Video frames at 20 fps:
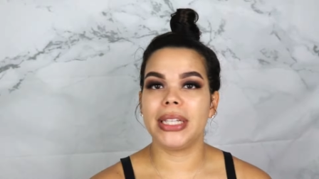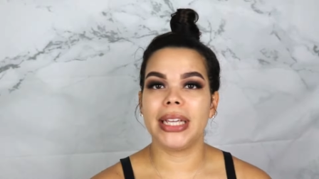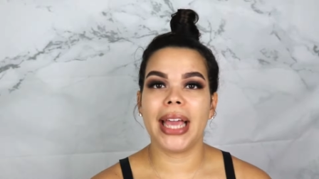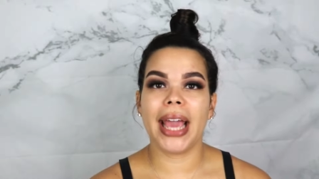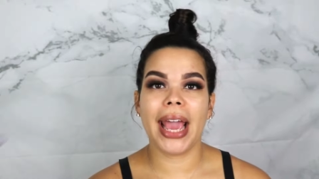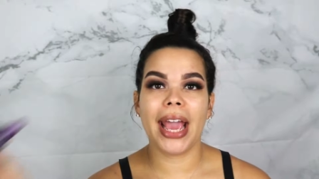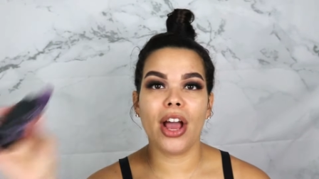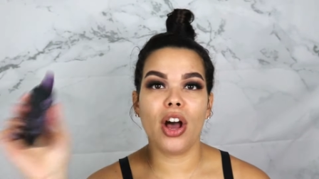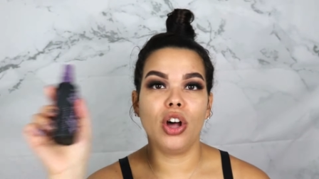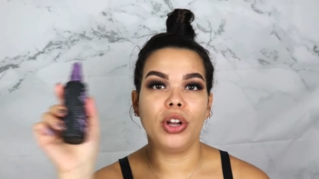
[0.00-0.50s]

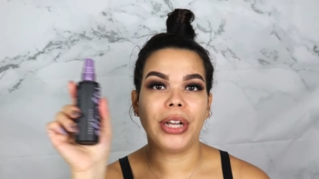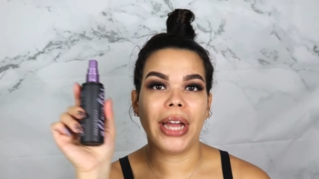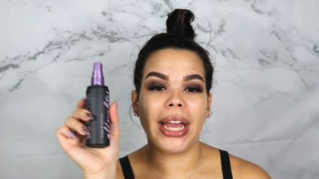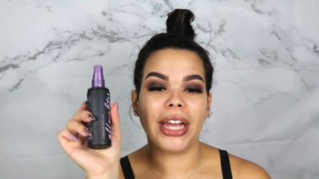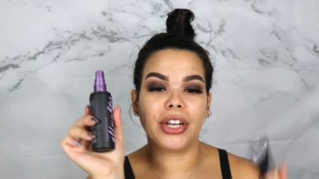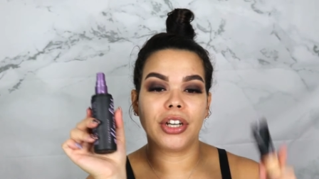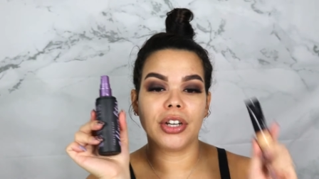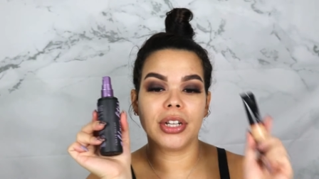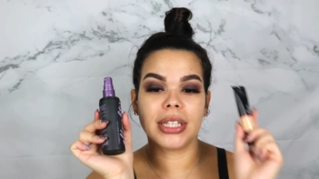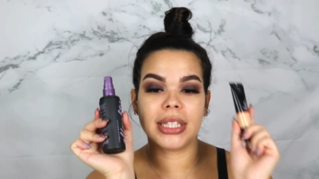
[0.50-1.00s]
Decay All
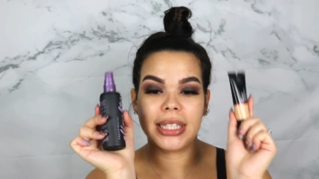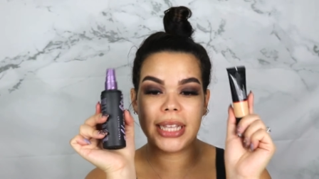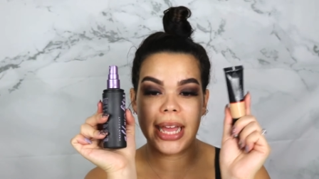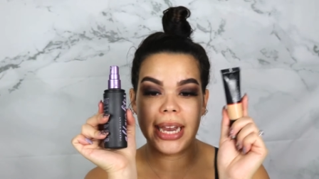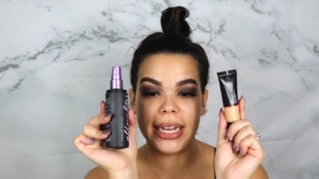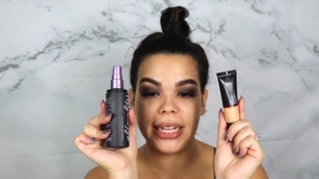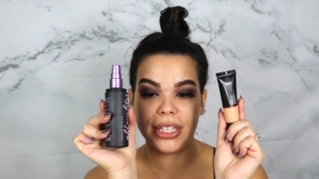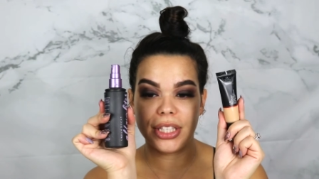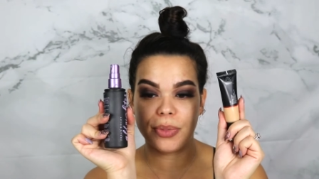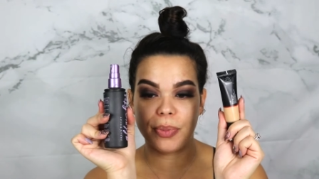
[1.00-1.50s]
Nighter
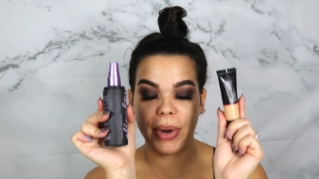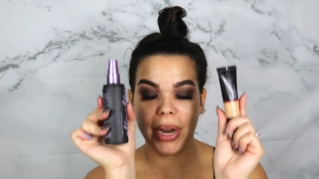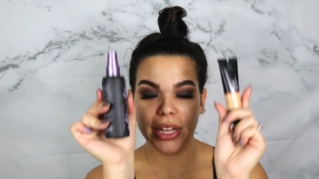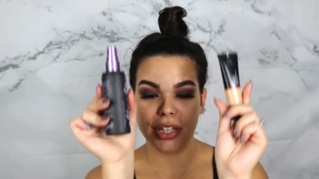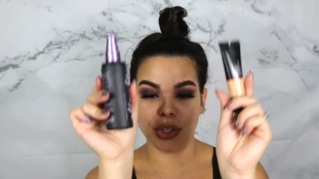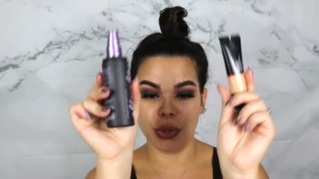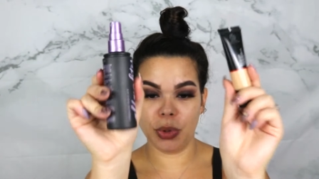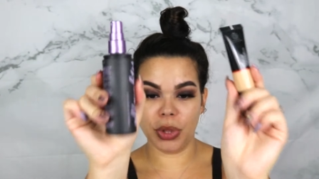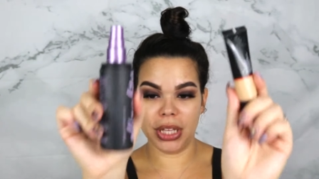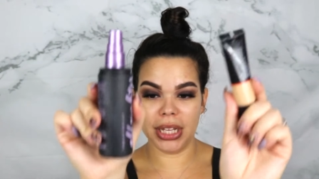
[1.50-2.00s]
Setting Spray.
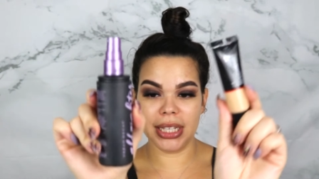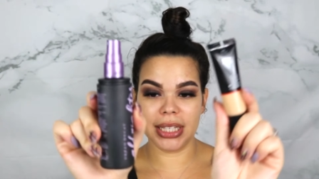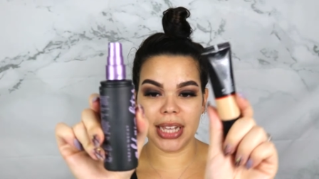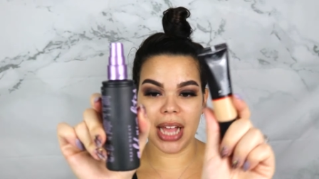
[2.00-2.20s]
So this